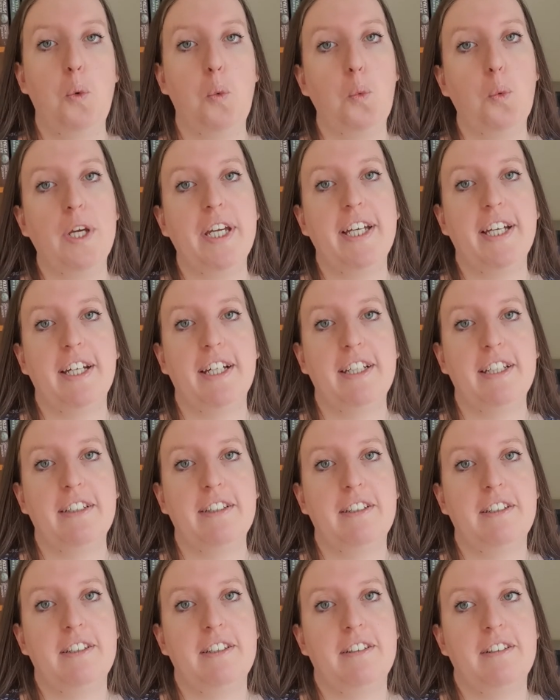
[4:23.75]

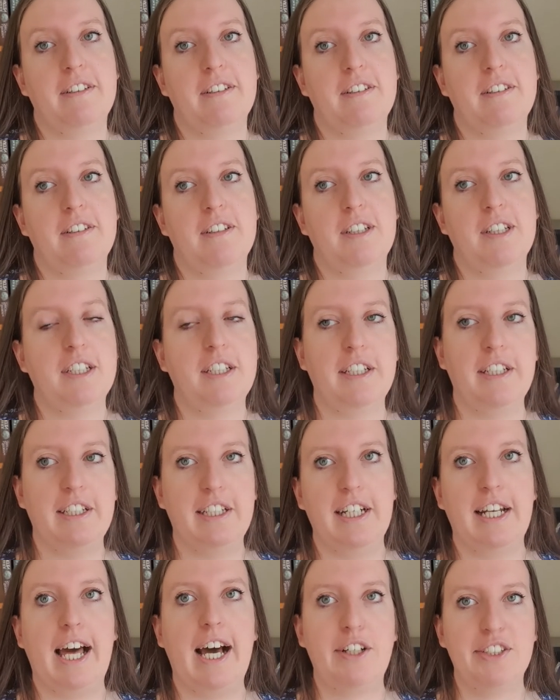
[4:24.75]
it
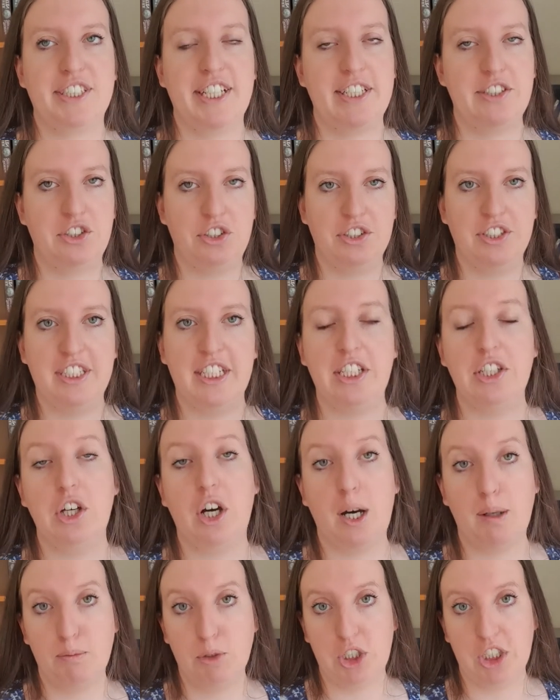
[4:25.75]
allows us to see the
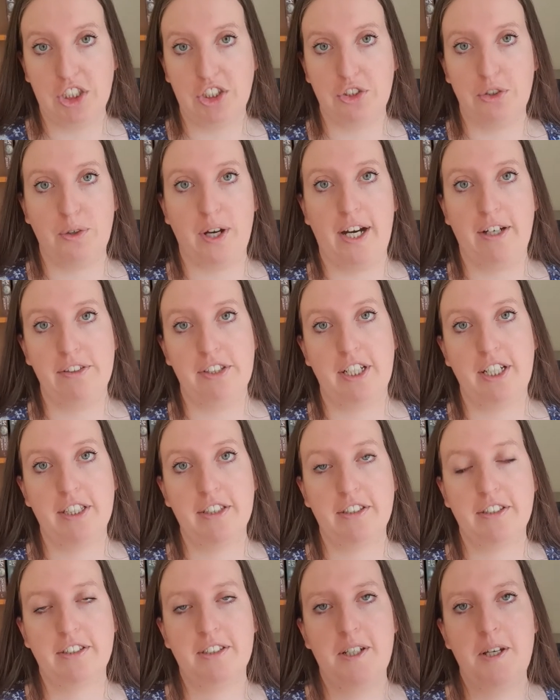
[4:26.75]
objects around
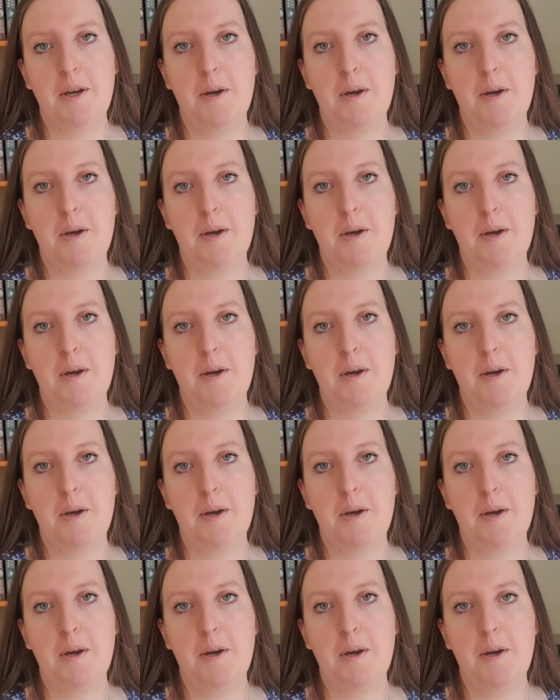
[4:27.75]
us.